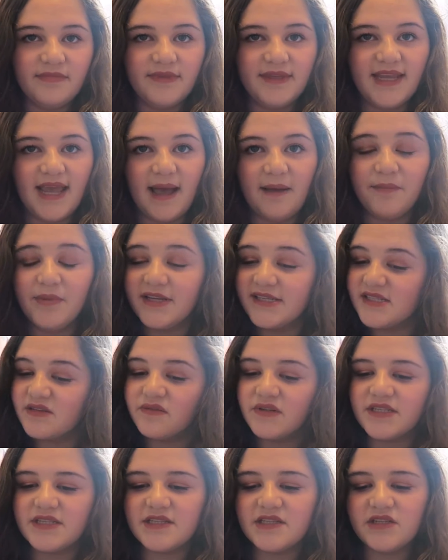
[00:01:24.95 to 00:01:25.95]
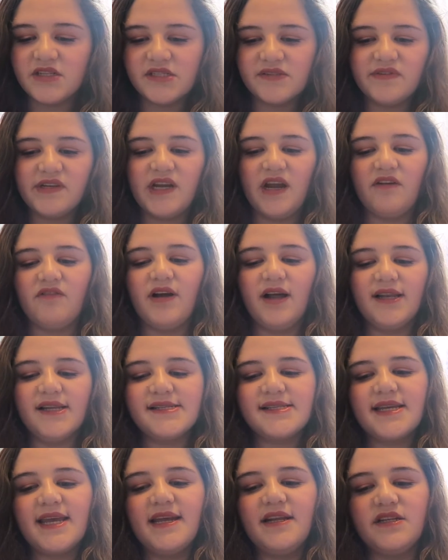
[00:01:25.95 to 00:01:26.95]
yeah, but I still want to do this video. Right,
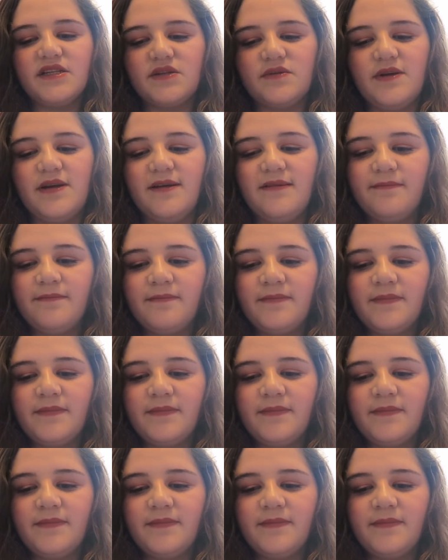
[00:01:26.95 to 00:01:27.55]
let's get into it.